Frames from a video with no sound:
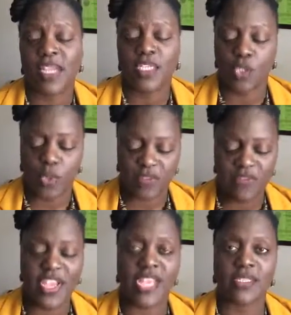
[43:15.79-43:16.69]
to
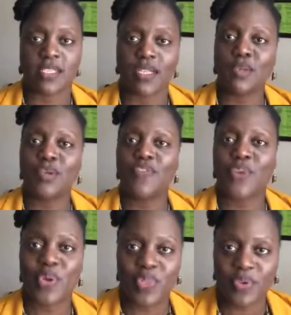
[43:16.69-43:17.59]
invest a little
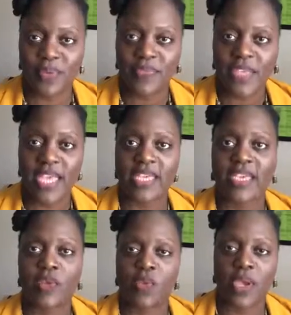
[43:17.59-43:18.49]
further and
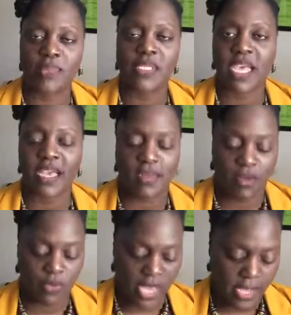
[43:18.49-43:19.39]
get a website,
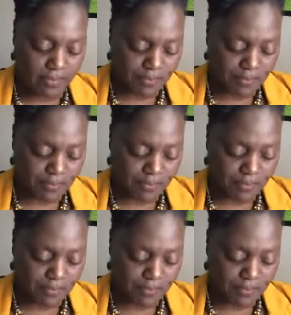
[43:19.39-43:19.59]
okay?